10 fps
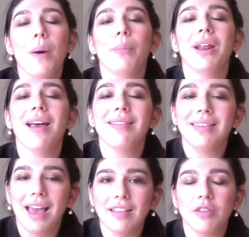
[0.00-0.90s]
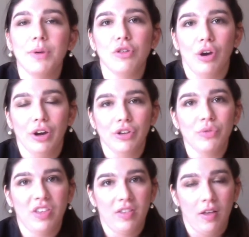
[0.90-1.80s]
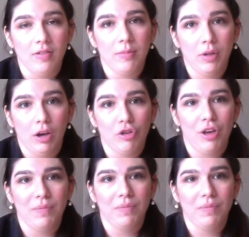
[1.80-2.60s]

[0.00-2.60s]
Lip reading: but has yet to be charged with his son's abduction.